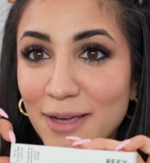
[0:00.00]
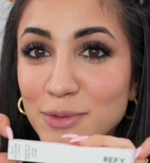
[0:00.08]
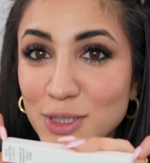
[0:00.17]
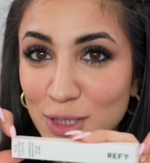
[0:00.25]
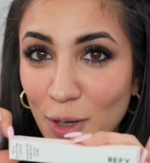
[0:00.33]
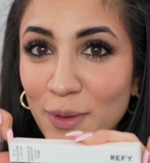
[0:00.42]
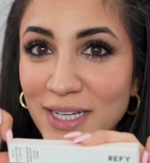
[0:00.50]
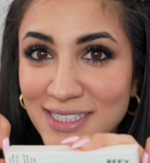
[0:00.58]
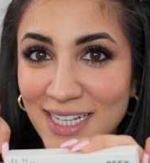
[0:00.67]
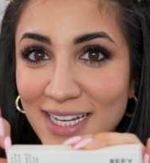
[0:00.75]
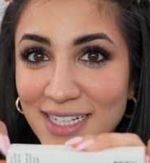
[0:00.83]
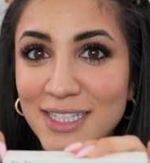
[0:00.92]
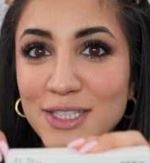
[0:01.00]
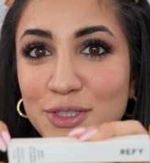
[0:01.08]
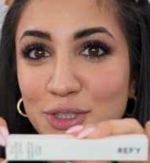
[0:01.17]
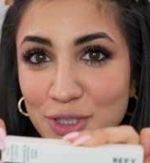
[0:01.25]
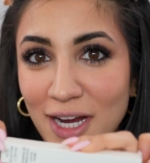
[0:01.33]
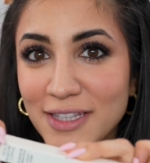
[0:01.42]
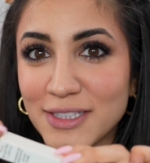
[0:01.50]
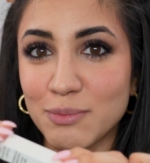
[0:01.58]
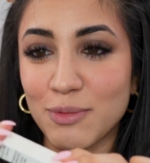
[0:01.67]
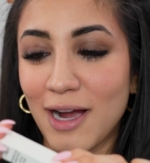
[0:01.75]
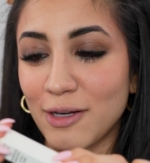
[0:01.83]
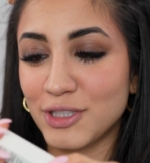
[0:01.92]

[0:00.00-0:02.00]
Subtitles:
am so excited to try this brow